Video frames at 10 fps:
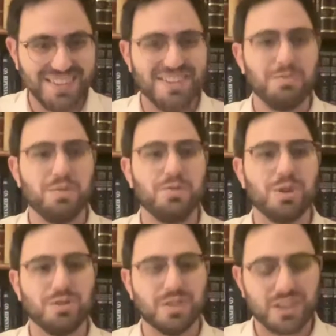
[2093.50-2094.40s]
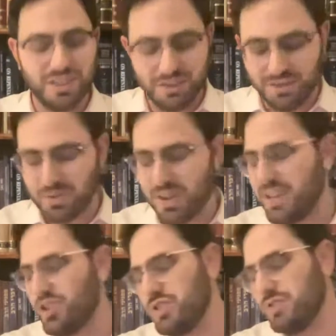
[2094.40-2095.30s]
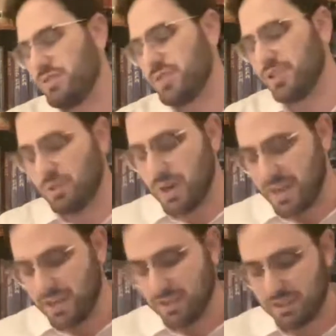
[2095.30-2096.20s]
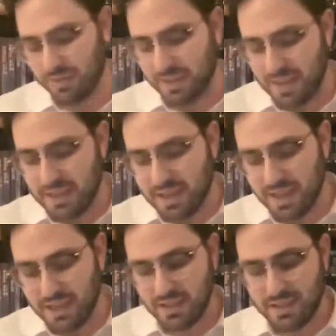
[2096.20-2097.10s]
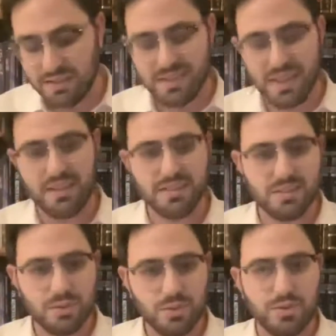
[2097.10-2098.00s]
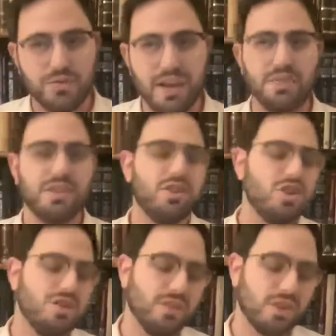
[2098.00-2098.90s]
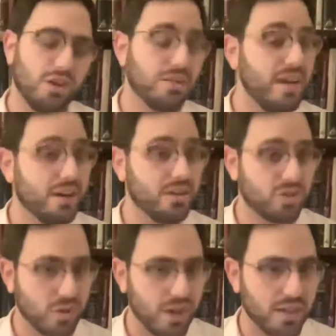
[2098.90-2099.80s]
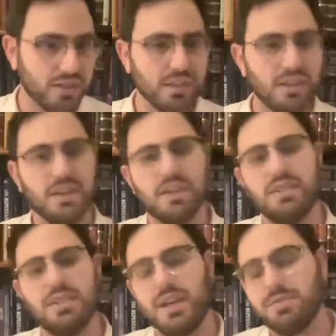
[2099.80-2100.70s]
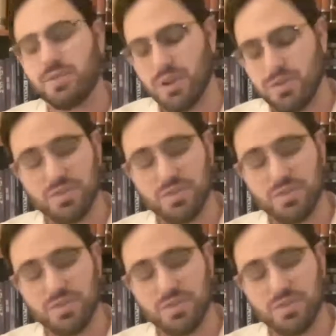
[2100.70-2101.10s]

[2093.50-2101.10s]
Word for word: They moved over to Cleveland, where they had a yeshiva for a little while. And then he decided to found a yeshiva called Ner Yisrael, named for Rav